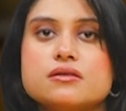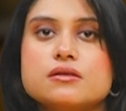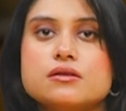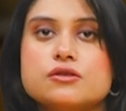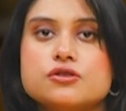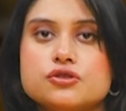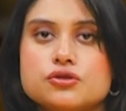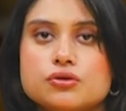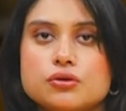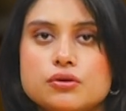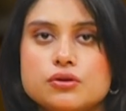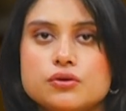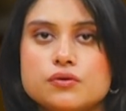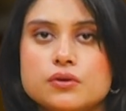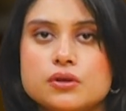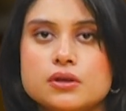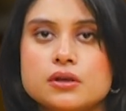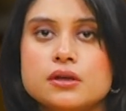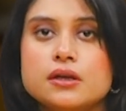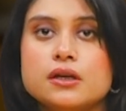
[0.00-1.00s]
the
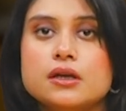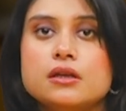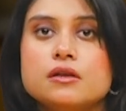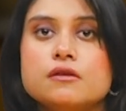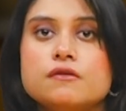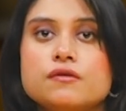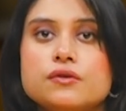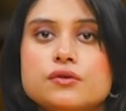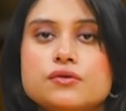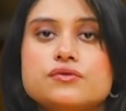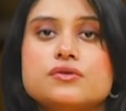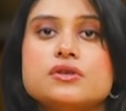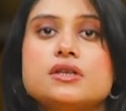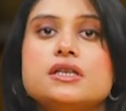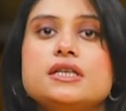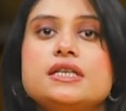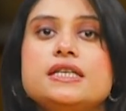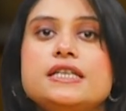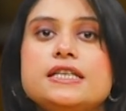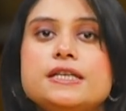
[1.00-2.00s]
genre,
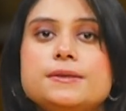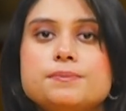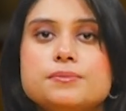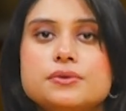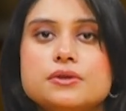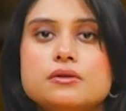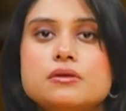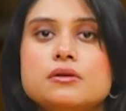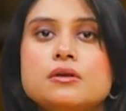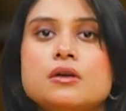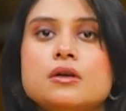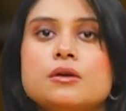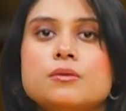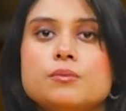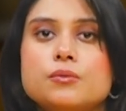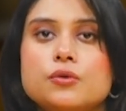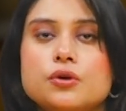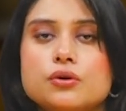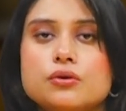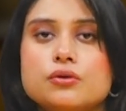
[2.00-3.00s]
infusing deeper
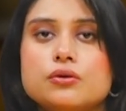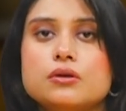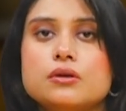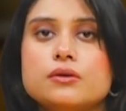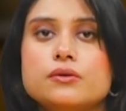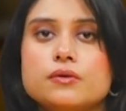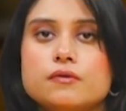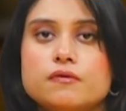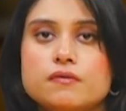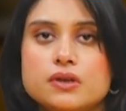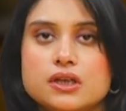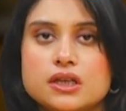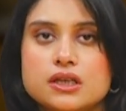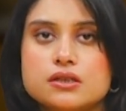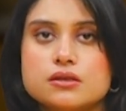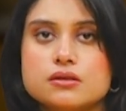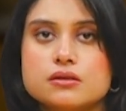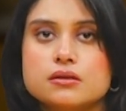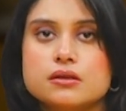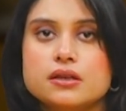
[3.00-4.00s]
moral
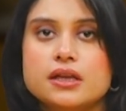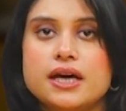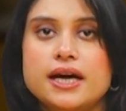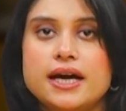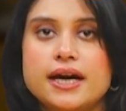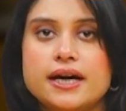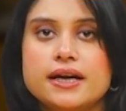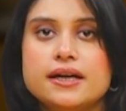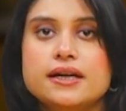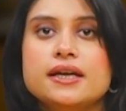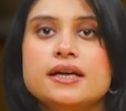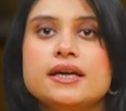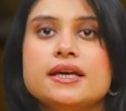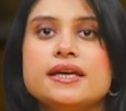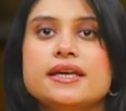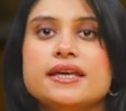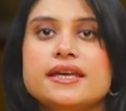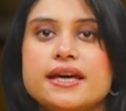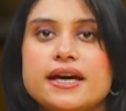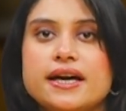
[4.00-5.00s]
reflection and
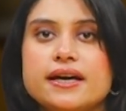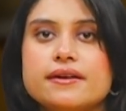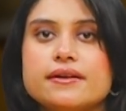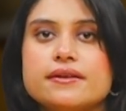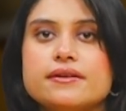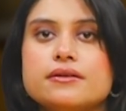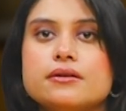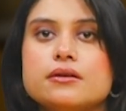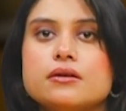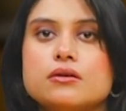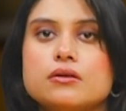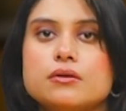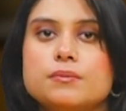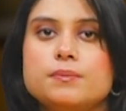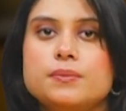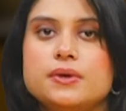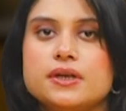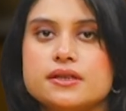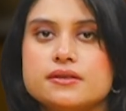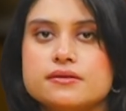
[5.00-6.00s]
character
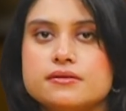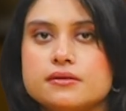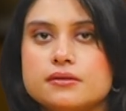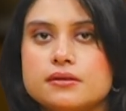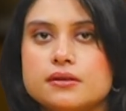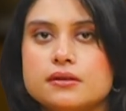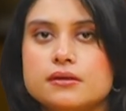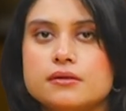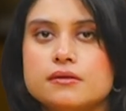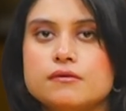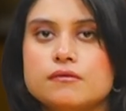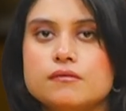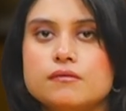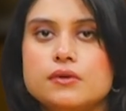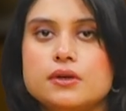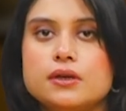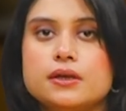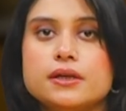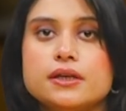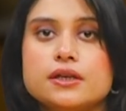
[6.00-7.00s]
complexity.
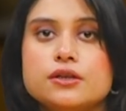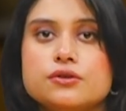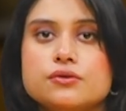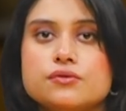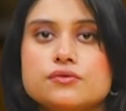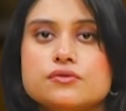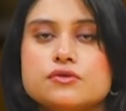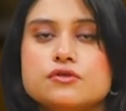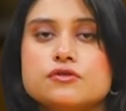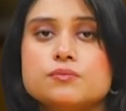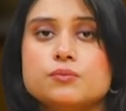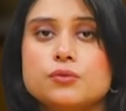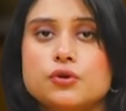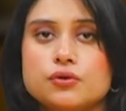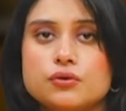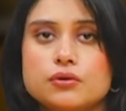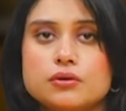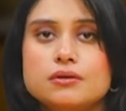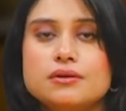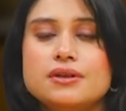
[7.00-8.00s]
Fielding uses
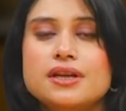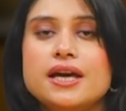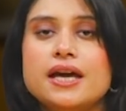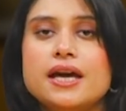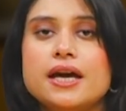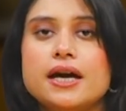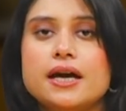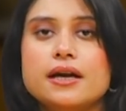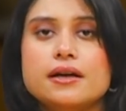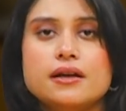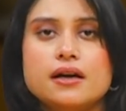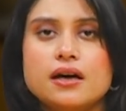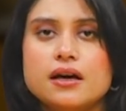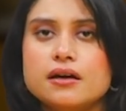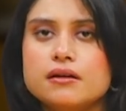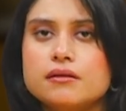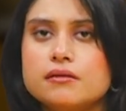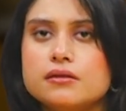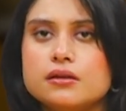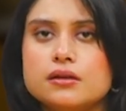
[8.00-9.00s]
moral and
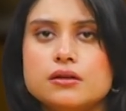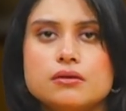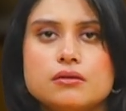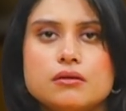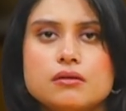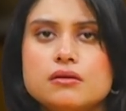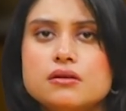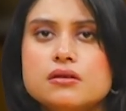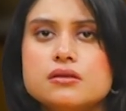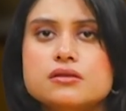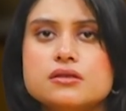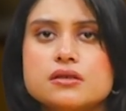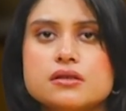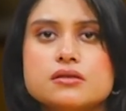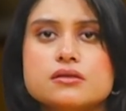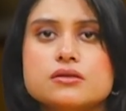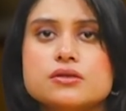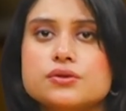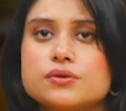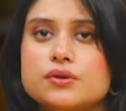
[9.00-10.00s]
irony not
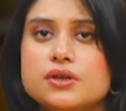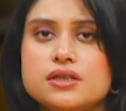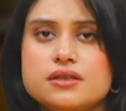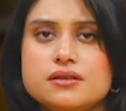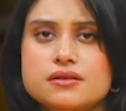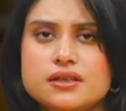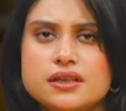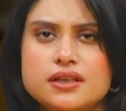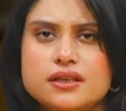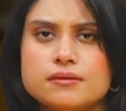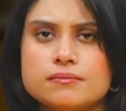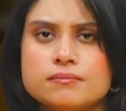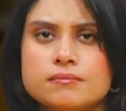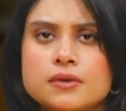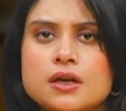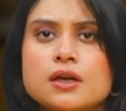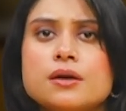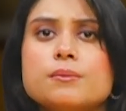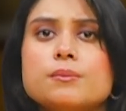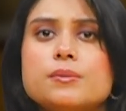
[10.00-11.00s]
just to entertain,
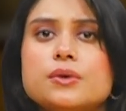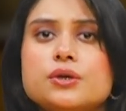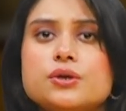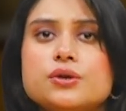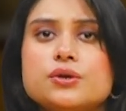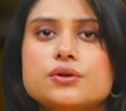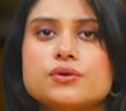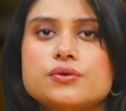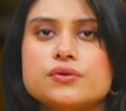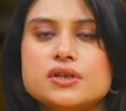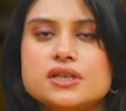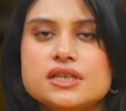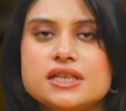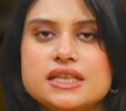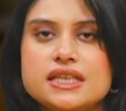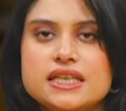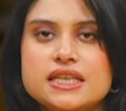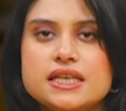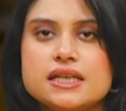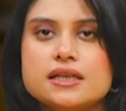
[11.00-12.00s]
but to
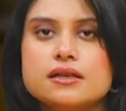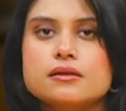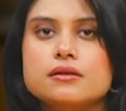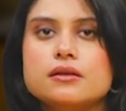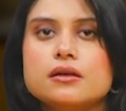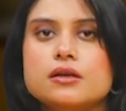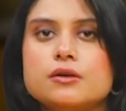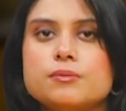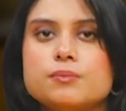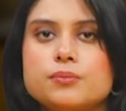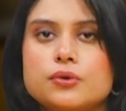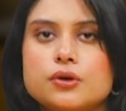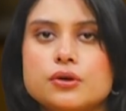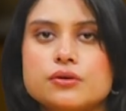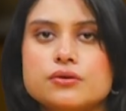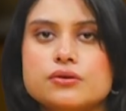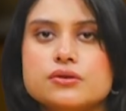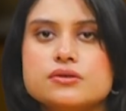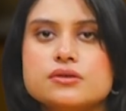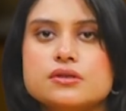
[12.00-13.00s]
critique the
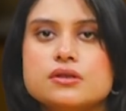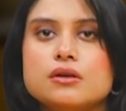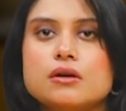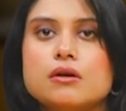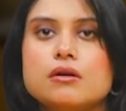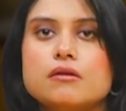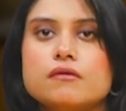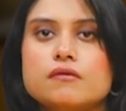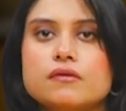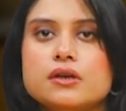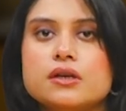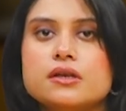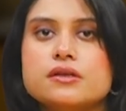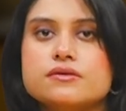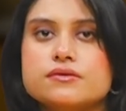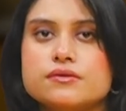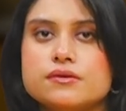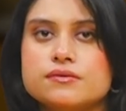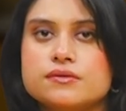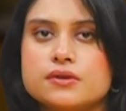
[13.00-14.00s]
hypocrisy of his
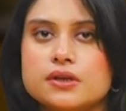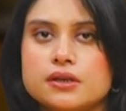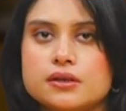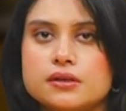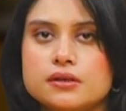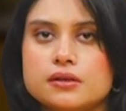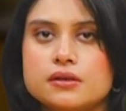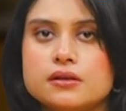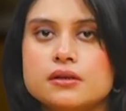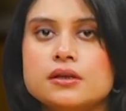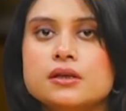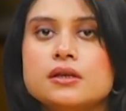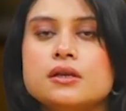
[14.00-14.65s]
society.